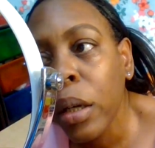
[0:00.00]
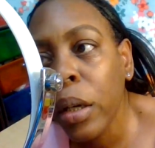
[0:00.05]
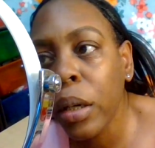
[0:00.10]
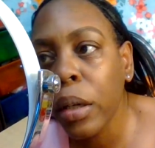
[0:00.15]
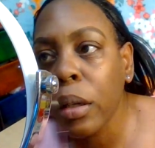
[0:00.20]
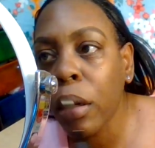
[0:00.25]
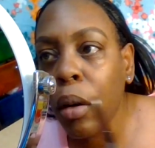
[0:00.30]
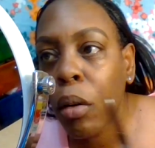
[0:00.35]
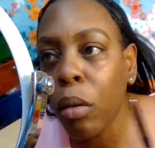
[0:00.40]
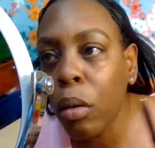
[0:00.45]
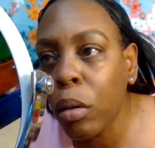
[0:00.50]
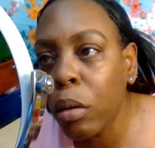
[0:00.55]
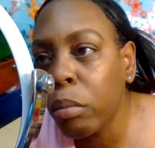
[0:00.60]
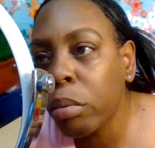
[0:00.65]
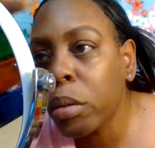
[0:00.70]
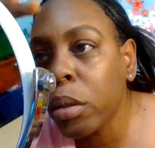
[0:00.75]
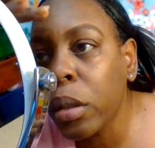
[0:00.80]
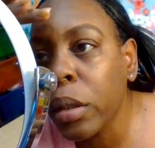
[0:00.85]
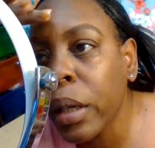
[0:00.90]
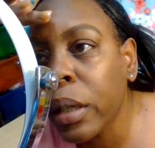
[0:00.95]
you know
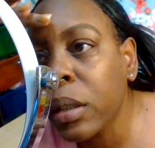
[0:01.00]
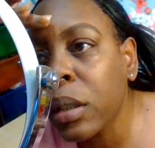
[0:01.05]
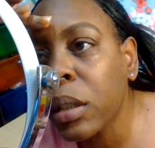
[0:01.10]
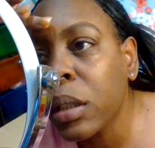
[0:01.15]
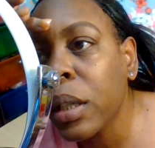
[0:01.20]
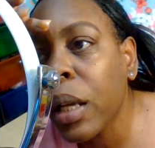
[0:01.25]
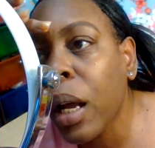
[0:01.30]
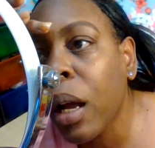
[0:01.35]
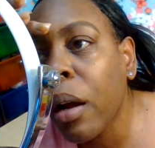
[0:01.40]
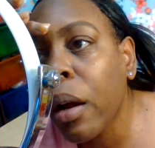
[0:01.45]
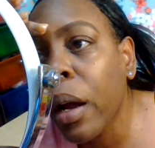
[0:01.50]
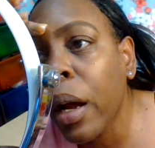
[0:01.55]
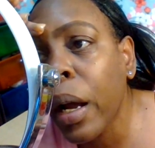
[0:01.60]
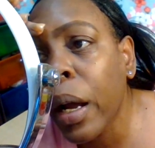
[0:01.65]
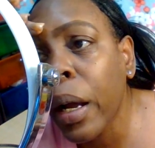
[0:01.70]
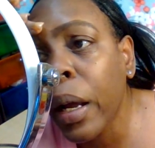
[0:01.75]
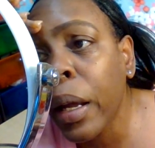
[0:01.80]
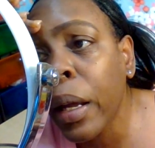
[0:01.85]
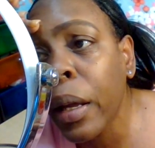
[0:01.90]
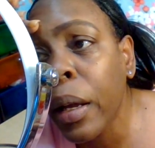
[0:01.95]
and that's just how
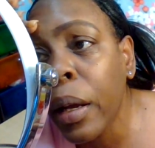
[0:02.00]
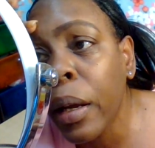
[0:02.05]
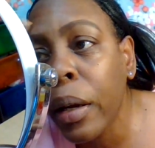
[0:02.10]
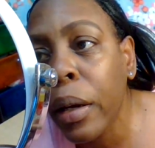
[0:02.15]
I